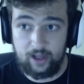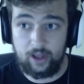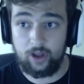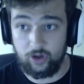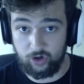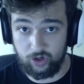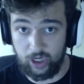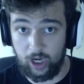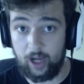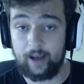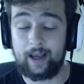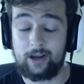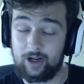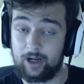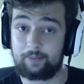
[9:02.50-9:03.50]
your gun, and
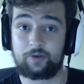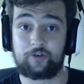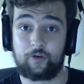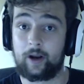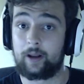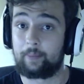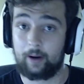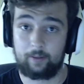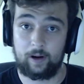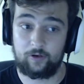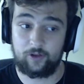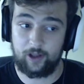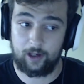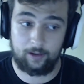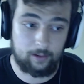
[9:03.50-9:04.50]
you got to be training by round 10.
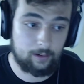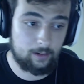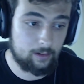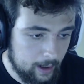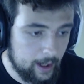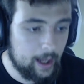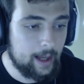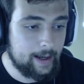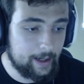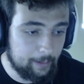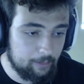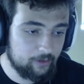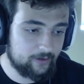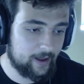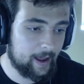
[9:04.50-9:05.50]
Number
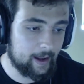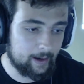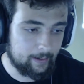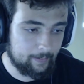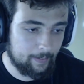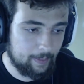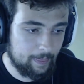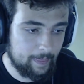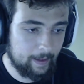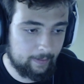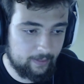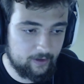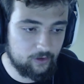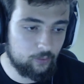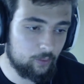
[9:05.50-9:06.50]
10. Now
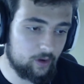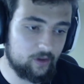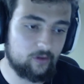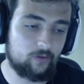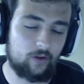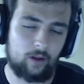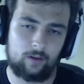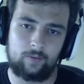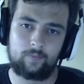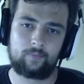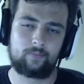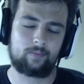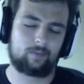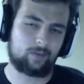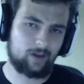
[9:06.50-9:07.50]
this one is a
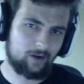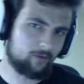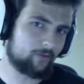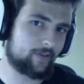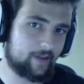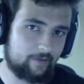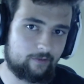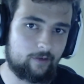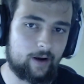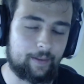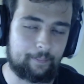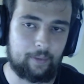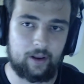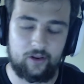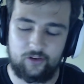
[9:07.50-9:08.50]
little different,
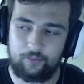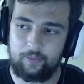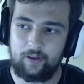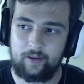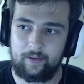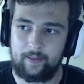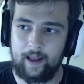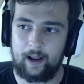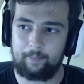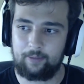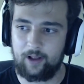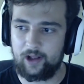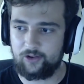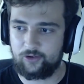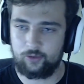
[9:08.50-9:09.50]
but it's something that
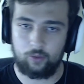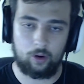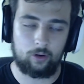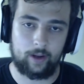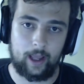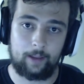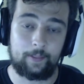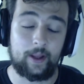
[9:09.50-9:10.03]
applies to all gaming.